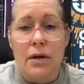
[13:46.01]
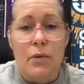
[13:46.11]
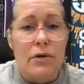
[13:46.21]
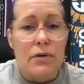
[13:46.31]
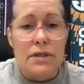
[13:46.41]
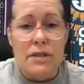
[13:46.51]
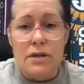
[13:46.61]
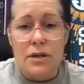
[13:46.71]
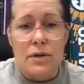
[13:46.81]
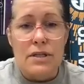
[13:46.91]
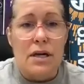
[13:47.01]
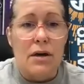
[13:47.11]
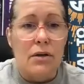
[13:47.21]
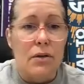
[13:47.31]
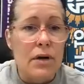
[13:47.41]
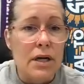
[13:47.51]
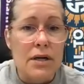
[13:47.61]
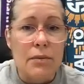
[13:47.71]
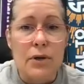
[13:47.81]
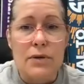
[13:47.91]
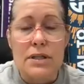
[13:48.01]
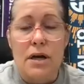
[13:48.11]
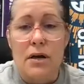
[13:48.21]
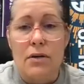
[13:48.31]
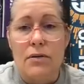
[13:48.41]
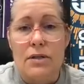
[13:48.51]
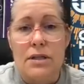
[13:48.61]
whether it's in the USL or NWSL,